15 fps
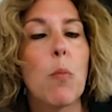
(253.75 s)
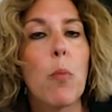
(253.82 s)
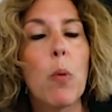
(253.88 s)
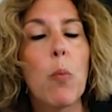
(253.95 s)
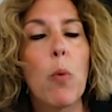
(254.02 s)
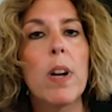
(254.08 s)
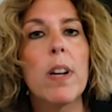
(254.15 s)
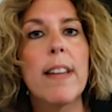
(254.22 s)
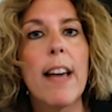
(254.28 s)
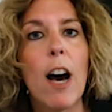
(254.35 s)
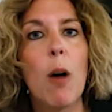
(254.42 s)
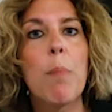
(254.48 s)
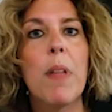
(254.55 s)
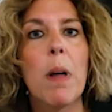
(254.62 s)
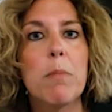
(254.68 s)
And we wanted to
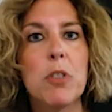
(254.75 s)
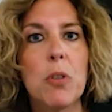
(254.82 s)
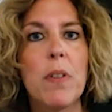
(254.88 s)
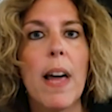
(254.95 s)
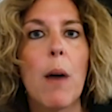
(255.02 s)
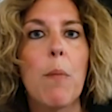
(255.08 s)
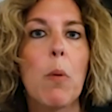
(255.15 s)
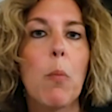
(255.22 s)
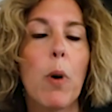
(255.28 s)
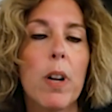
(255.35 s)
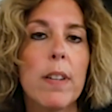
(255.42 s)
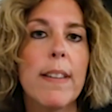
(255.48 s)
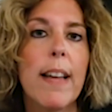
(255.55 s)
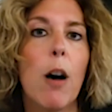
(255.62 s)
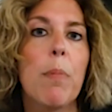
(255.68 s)
help them do that. And we
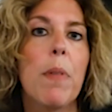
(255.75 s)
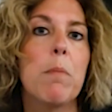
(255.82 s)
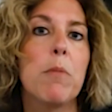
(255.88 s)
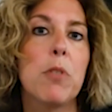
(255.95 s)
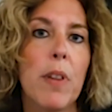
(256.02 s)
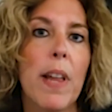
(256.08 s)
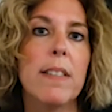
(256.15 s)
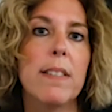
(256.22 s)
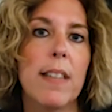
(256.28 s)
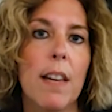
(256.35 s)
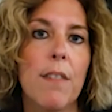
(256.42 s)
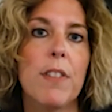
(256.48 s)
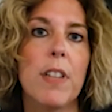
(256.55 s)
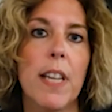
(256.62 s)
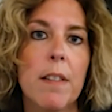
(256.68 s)
wanted to help them do that
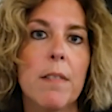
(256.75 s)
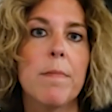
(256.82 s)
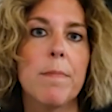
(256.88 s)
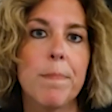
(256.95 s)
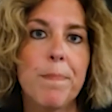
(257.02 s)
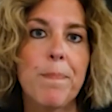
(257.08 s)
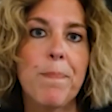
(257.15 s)
safely.